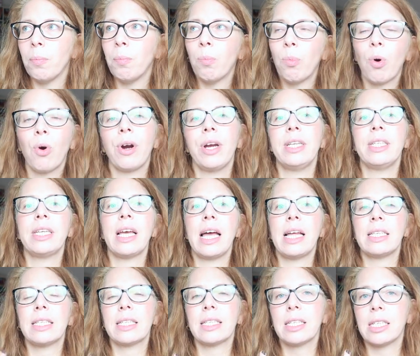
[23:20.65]
more
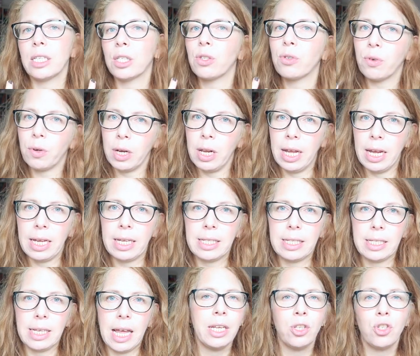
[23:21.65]
intense than acrylics.